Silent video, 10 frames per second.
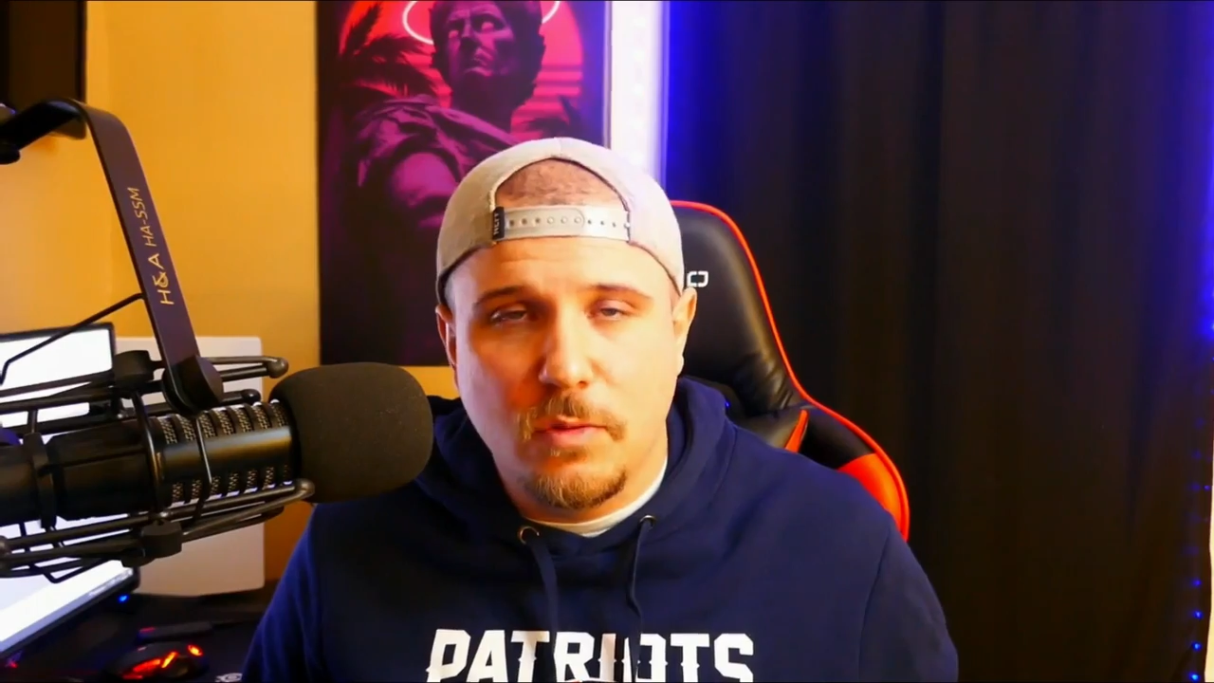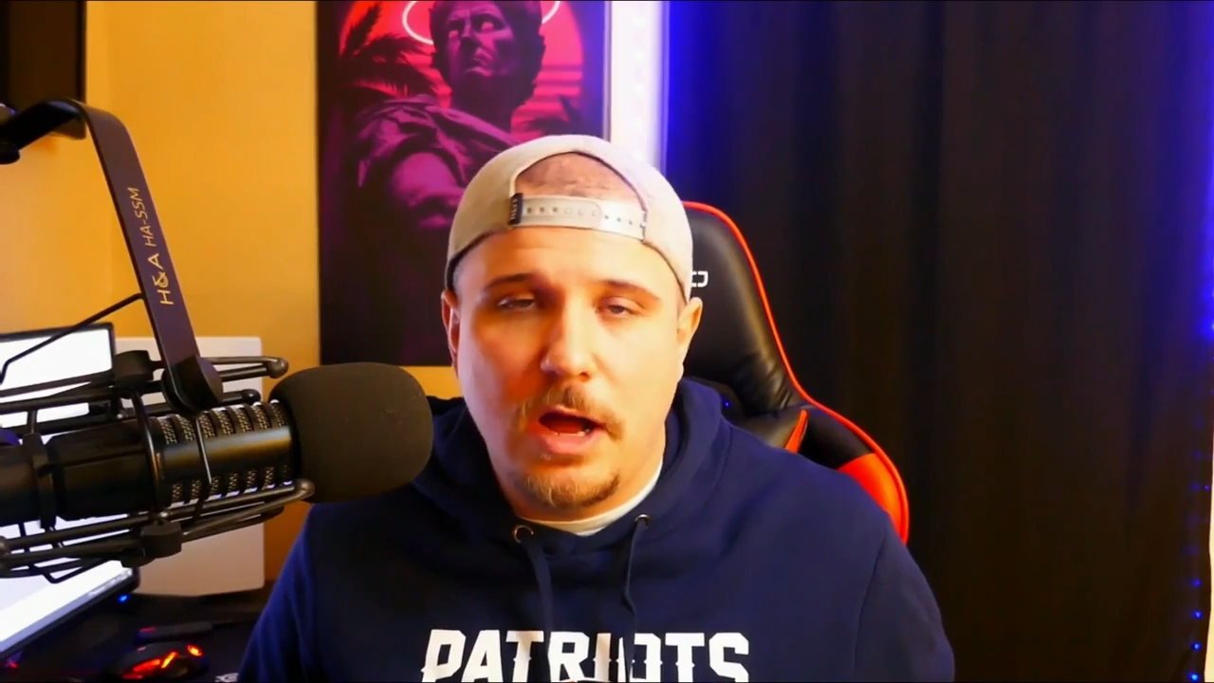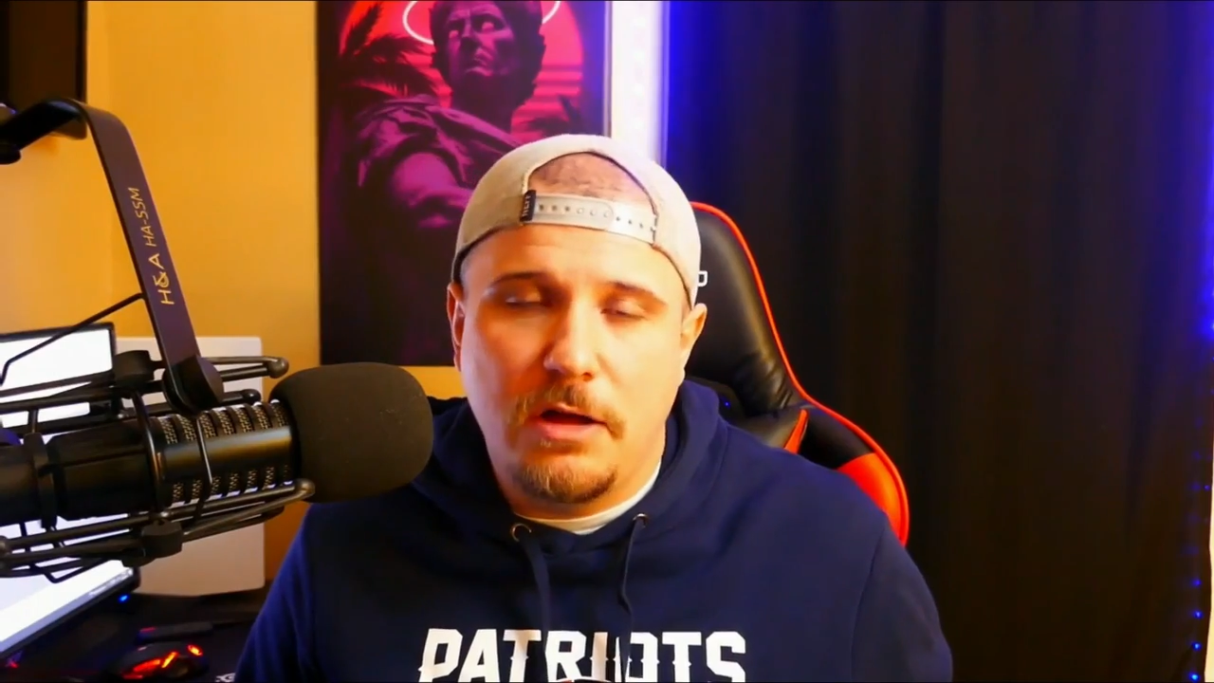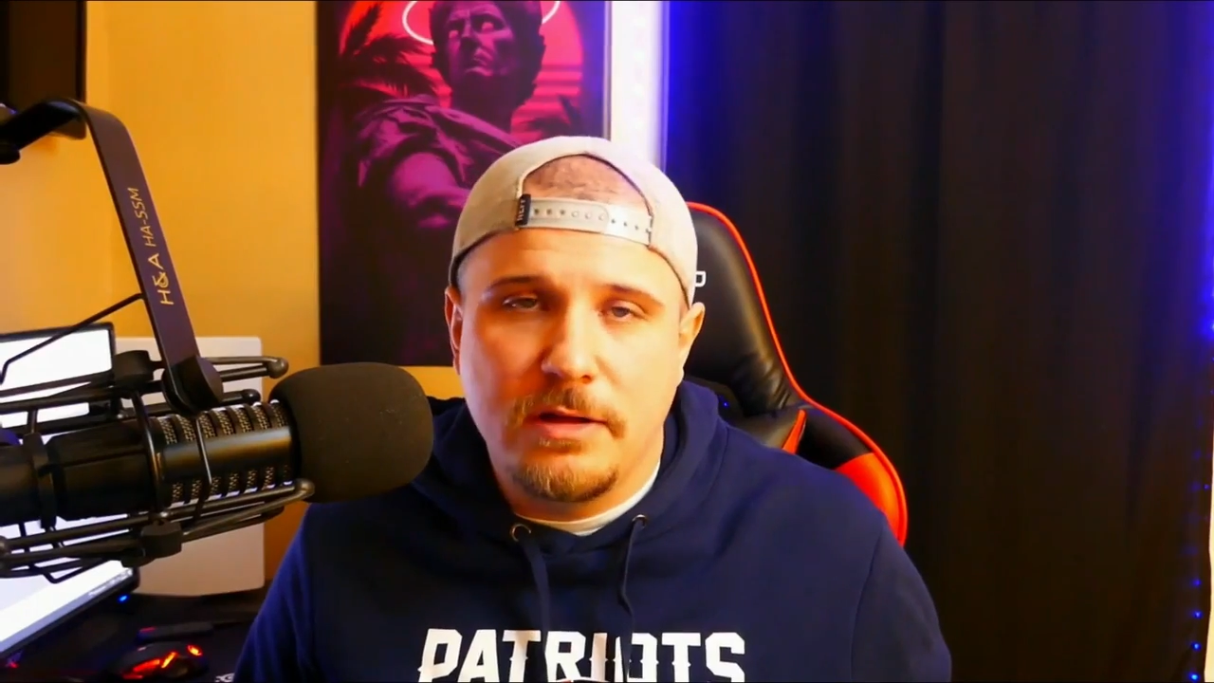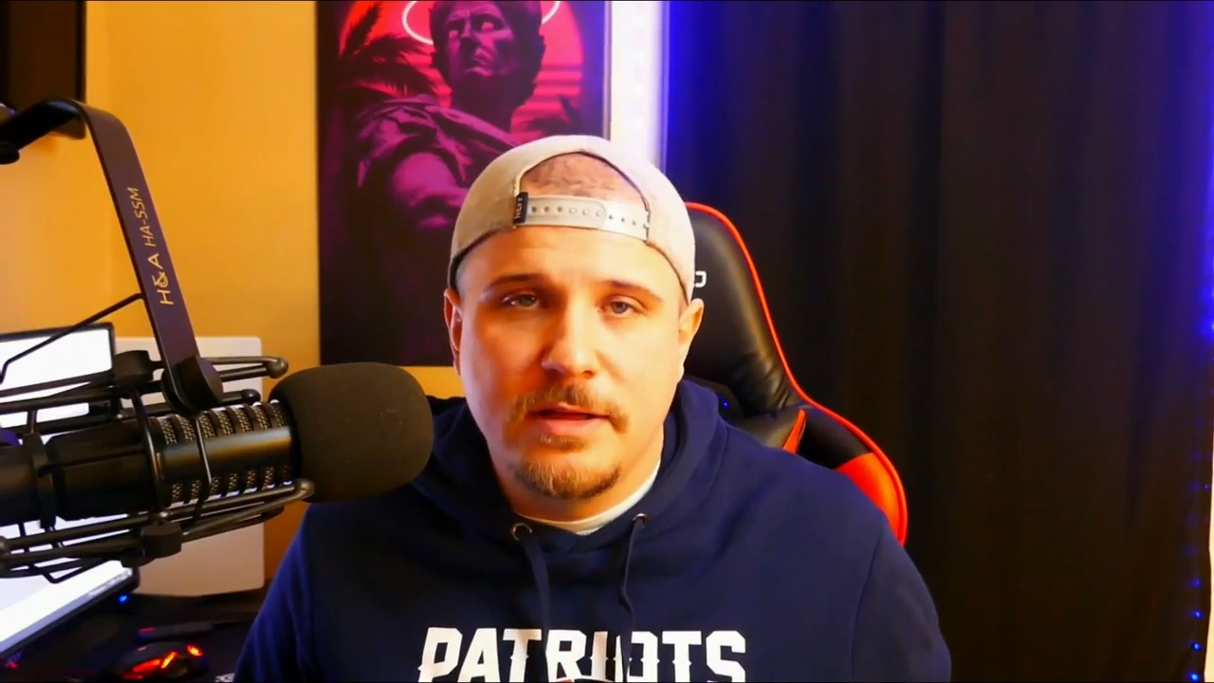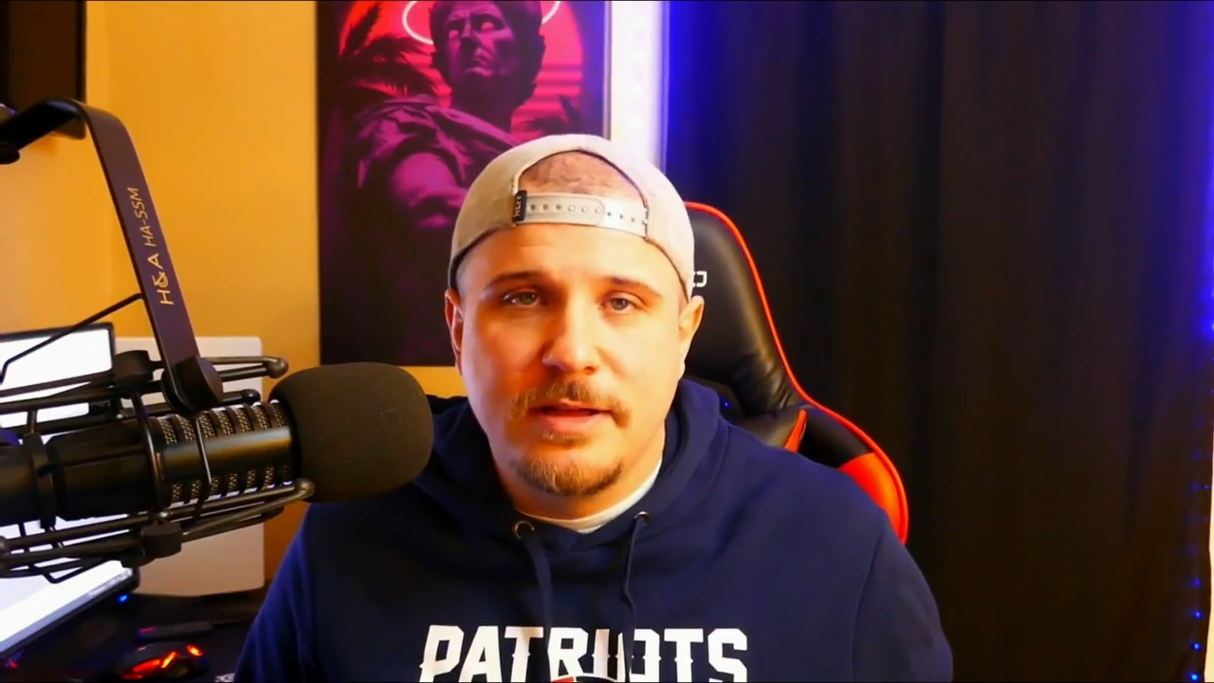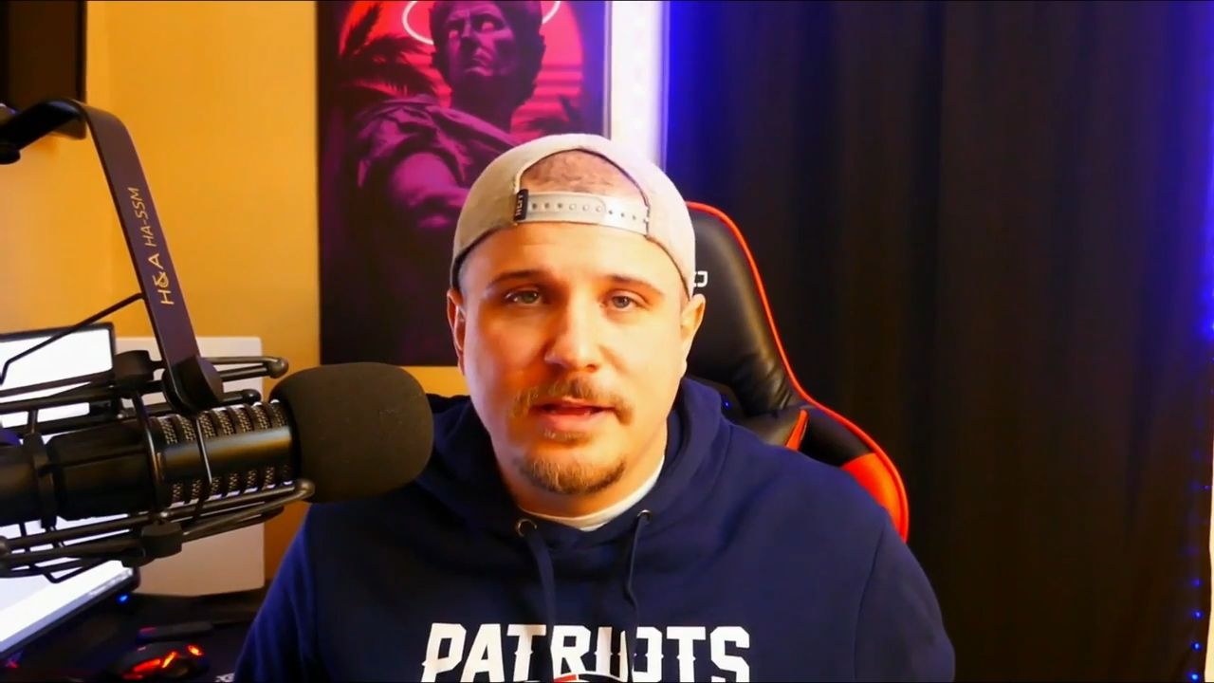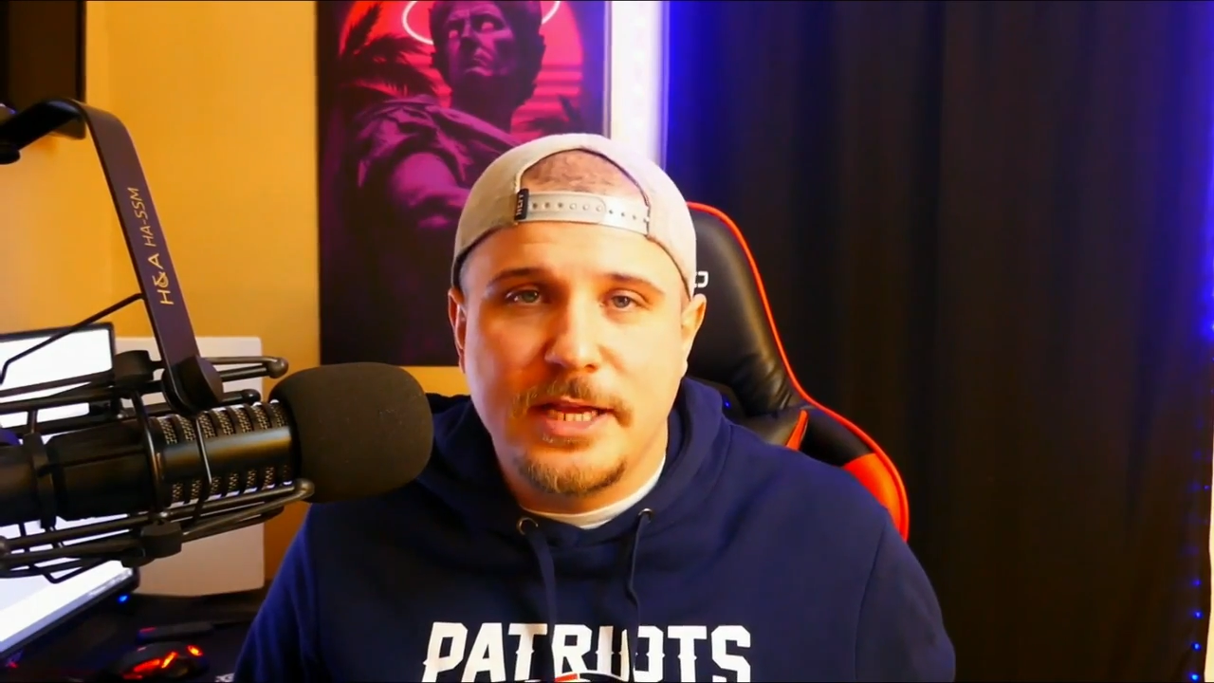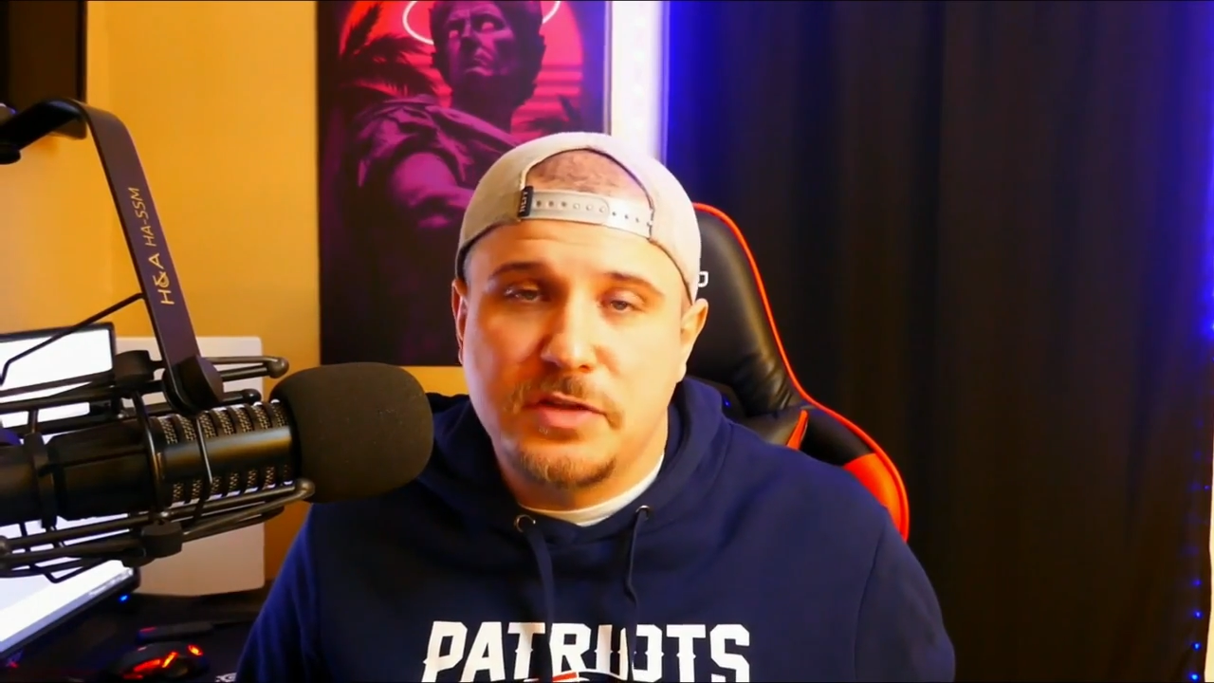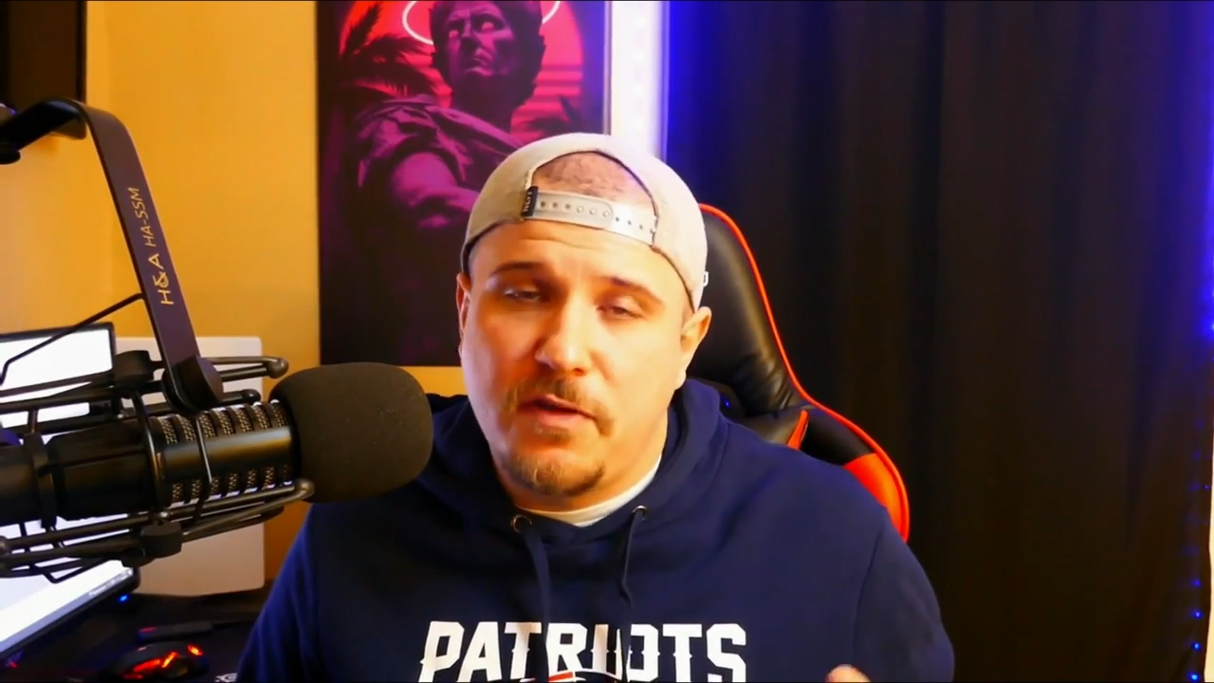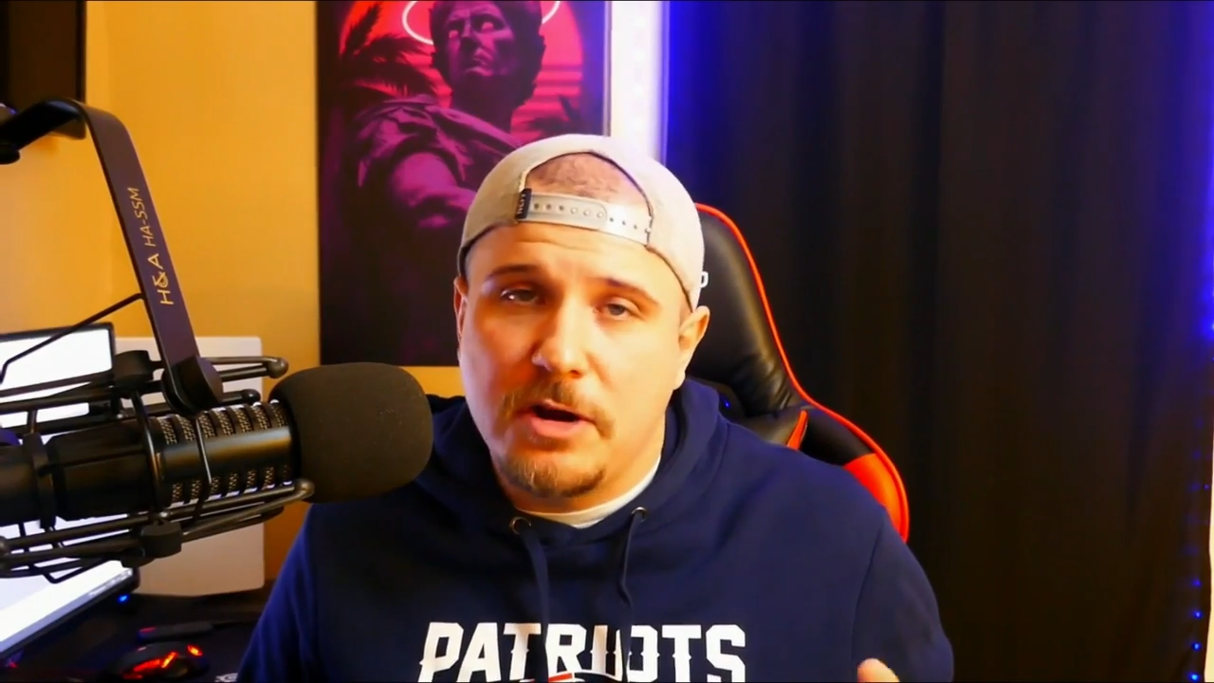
Well, as